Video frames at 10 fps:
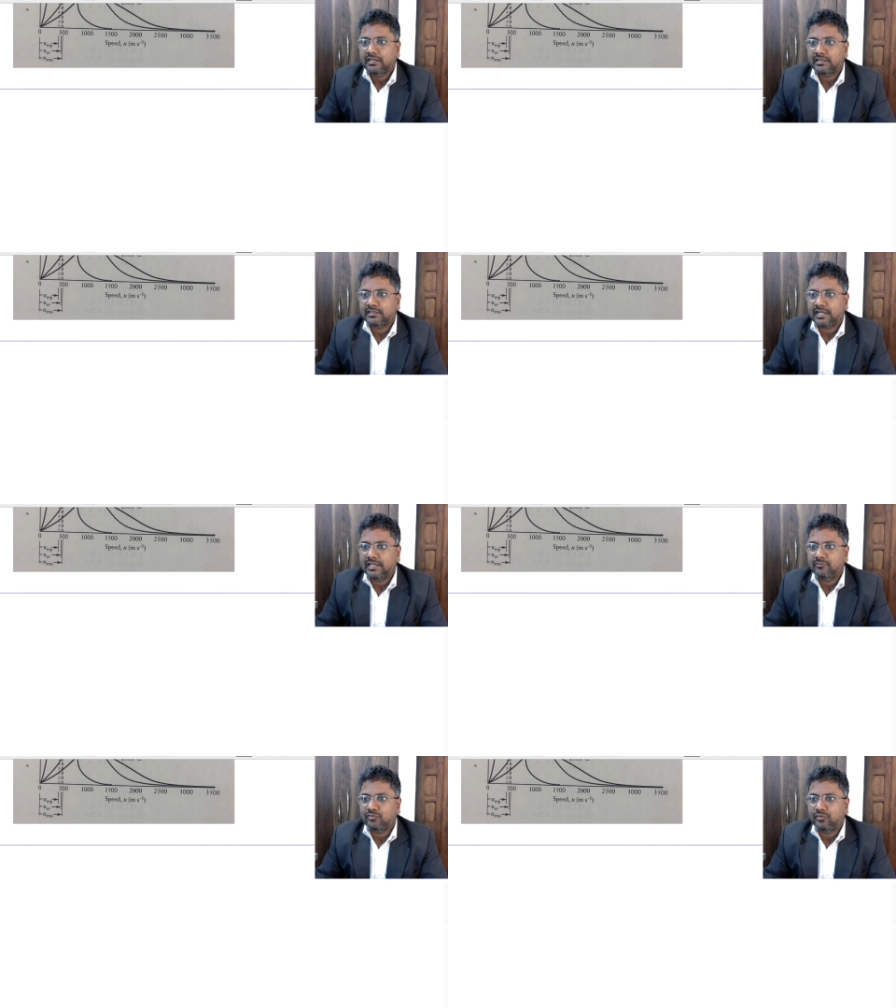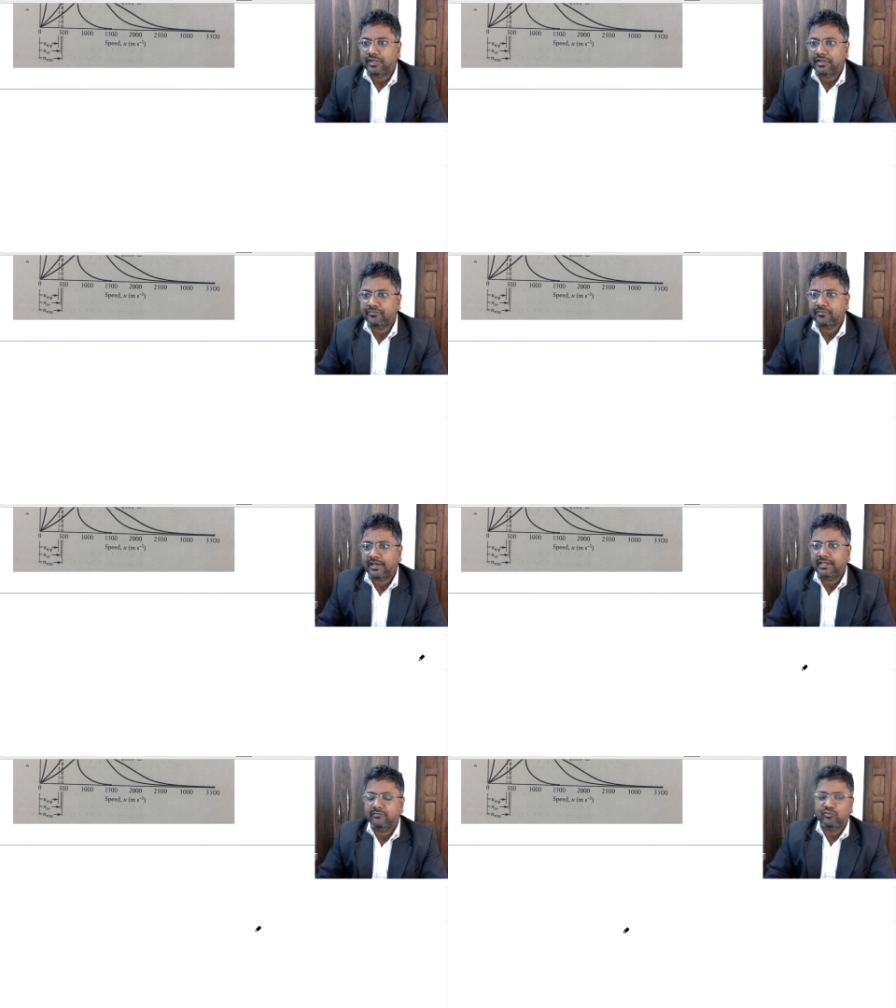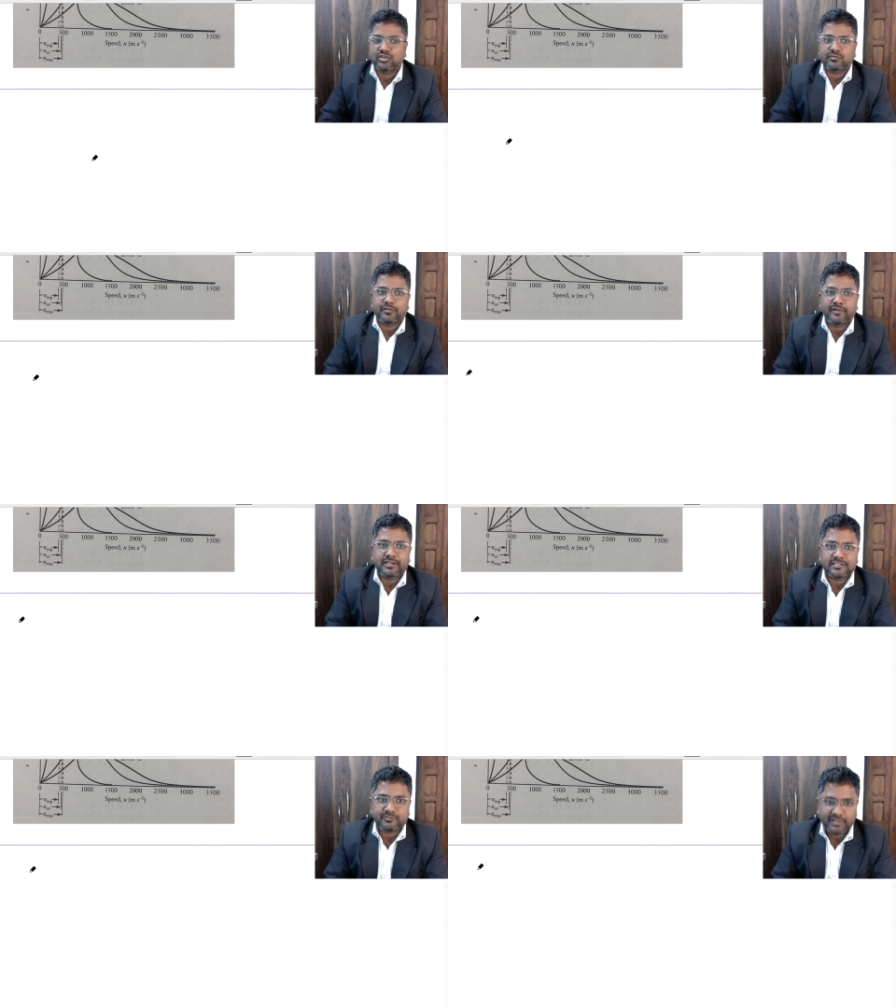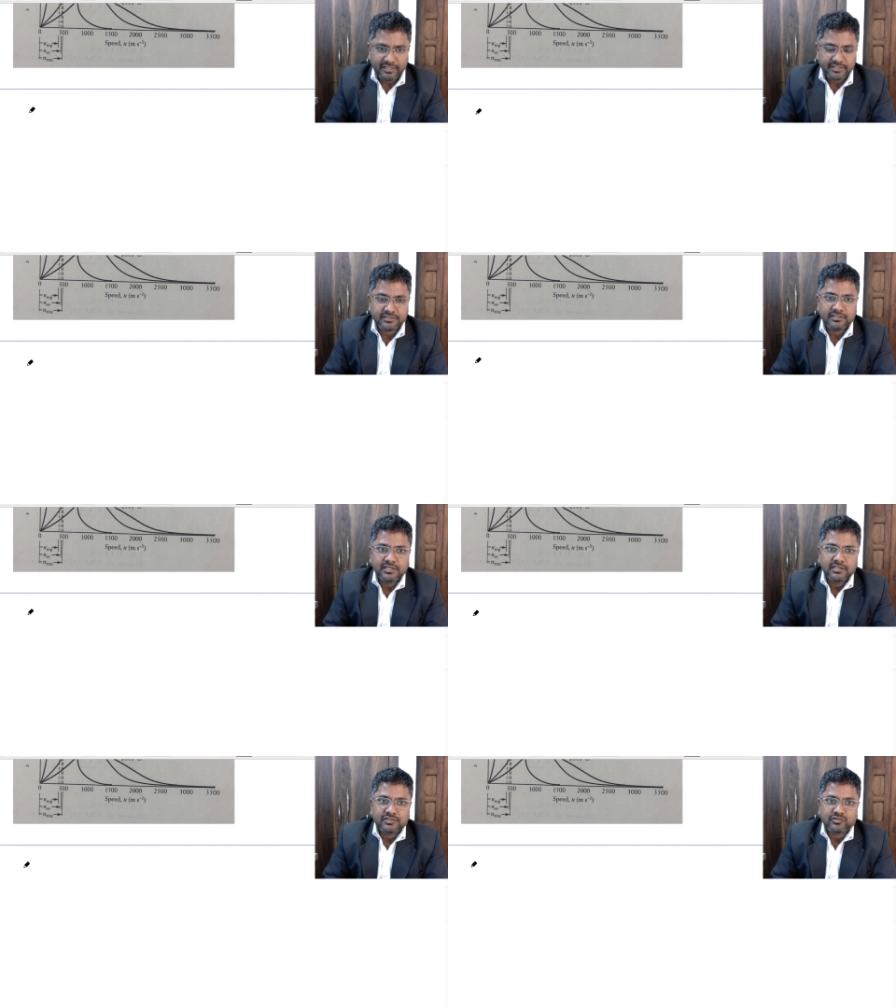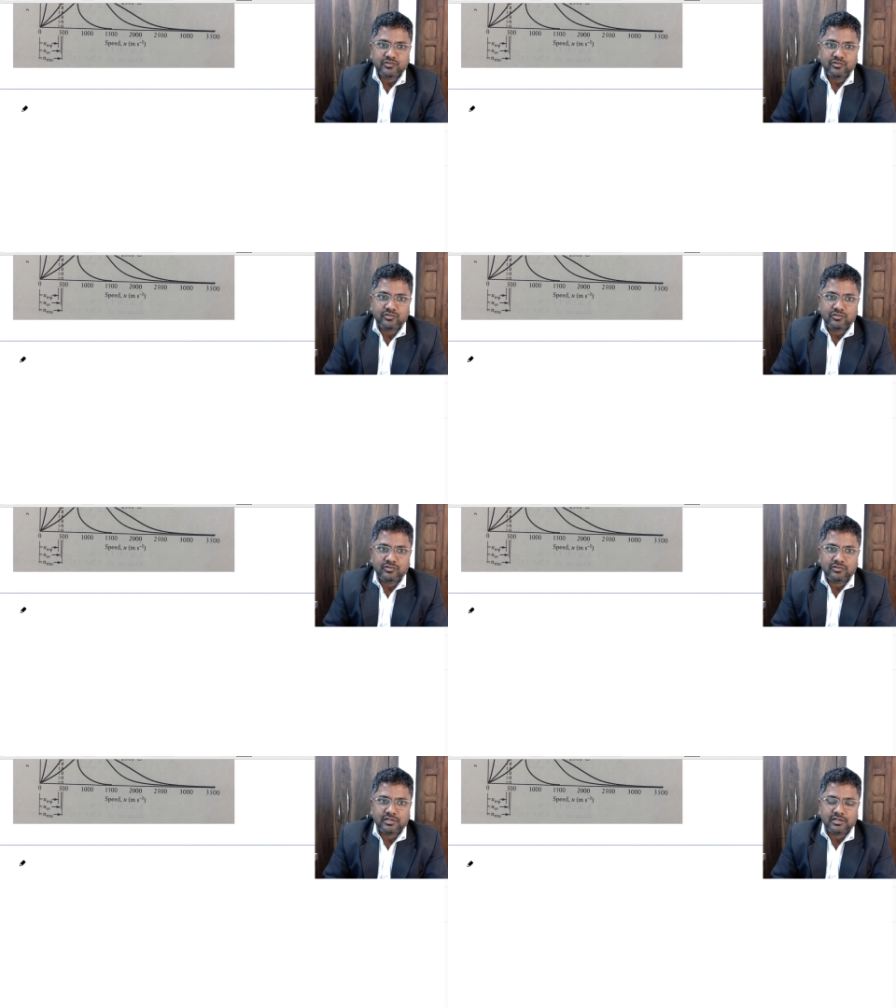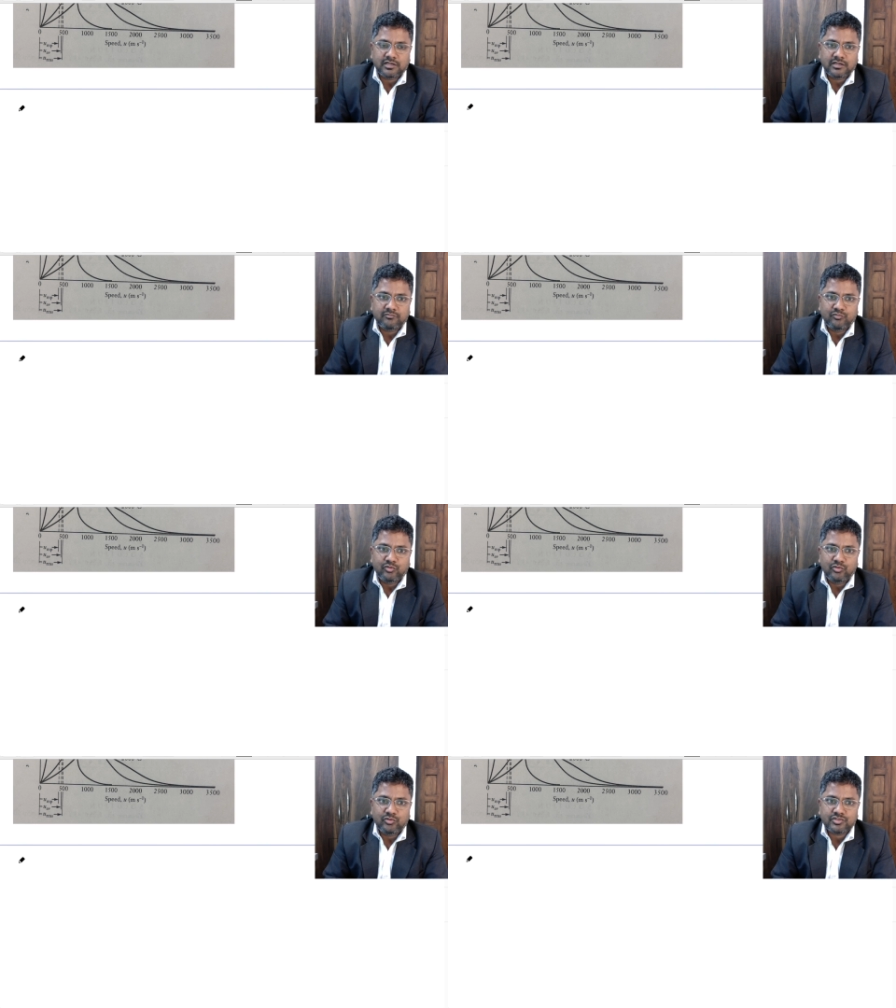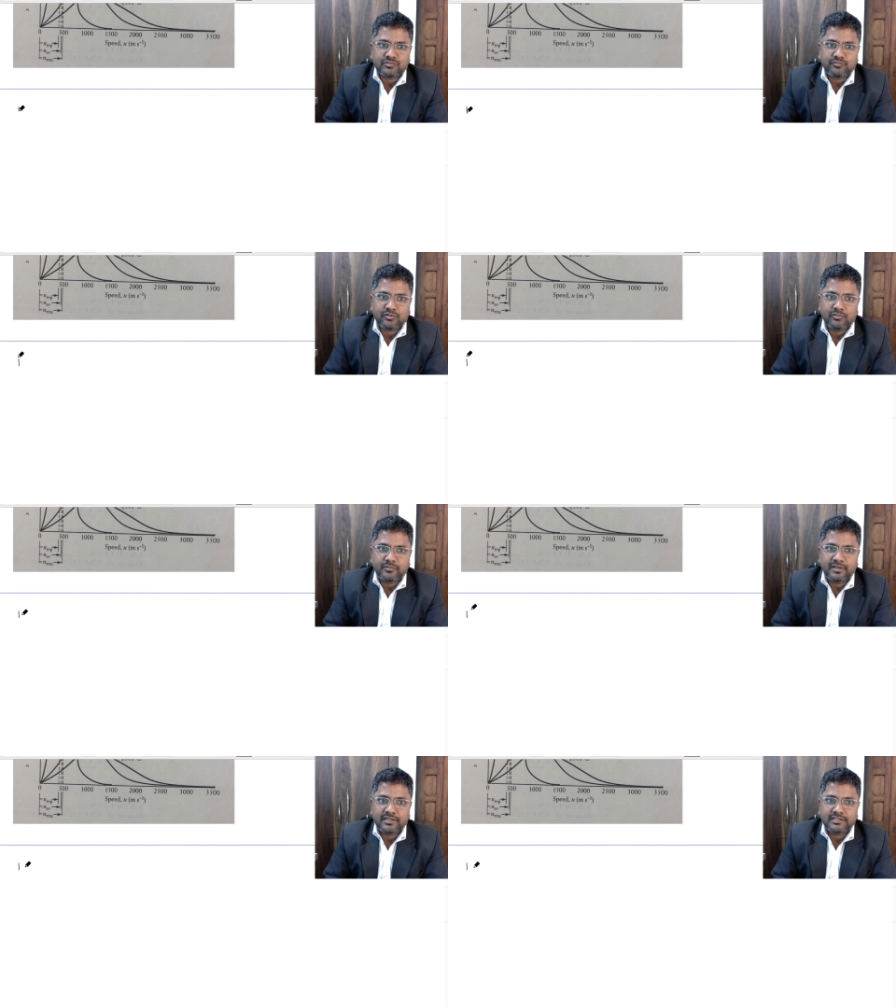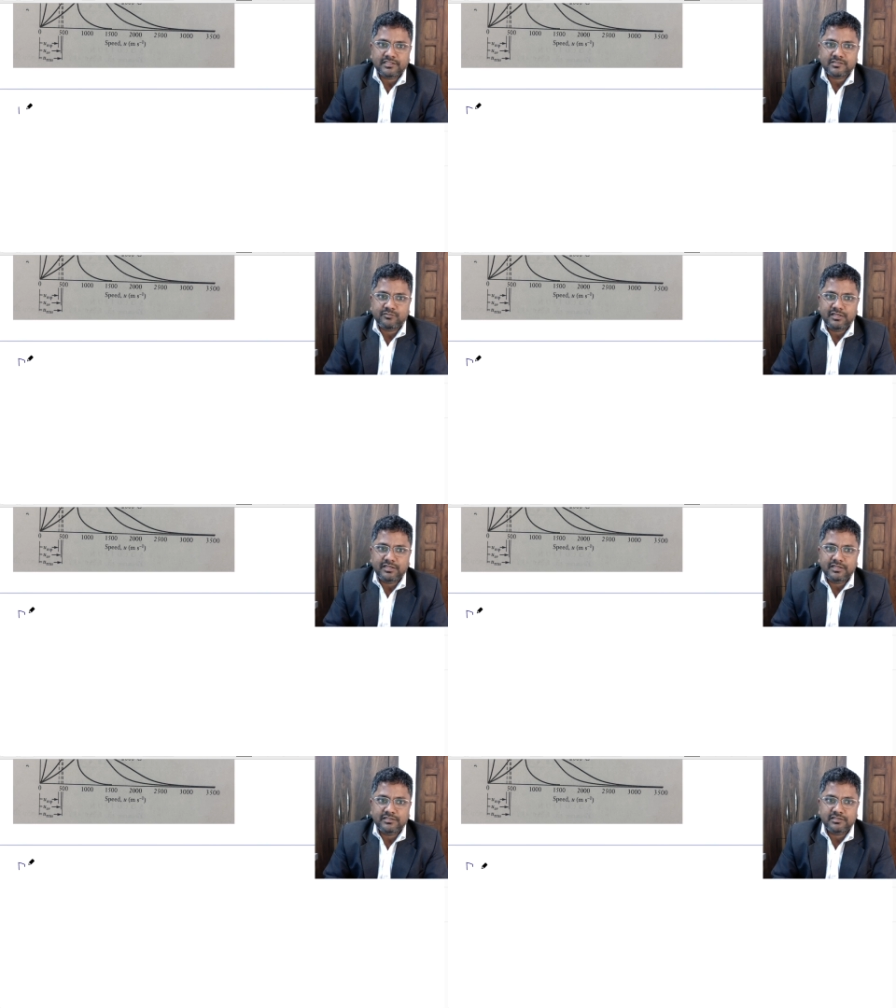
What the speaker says: time to define most probable speed, so most probable speed,